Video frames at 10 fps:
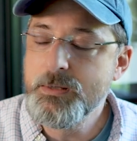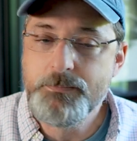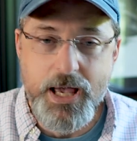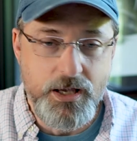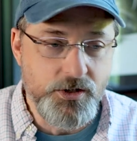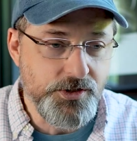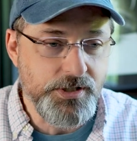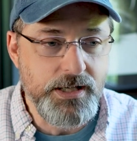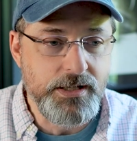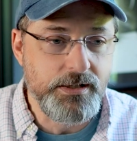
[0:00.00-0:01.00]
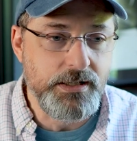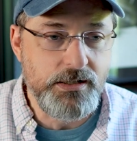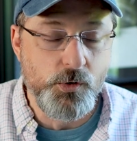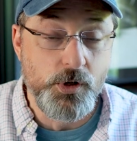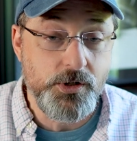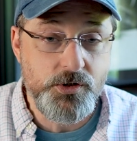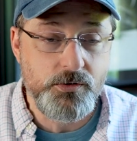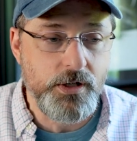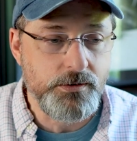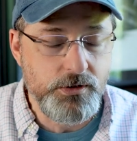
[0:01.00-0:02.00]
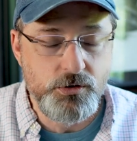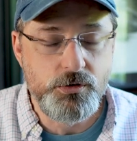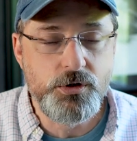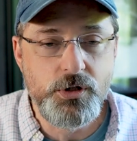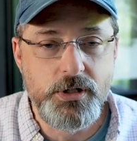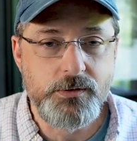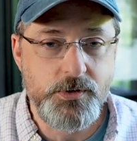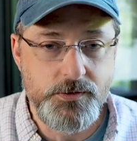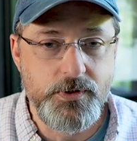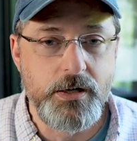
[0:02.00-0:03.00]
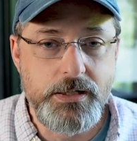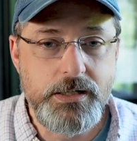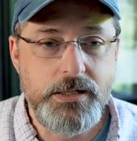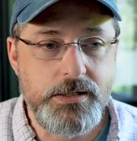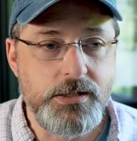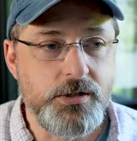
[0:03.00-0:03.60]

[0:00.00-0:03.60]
bells in the orchestra, you could. It was very easy.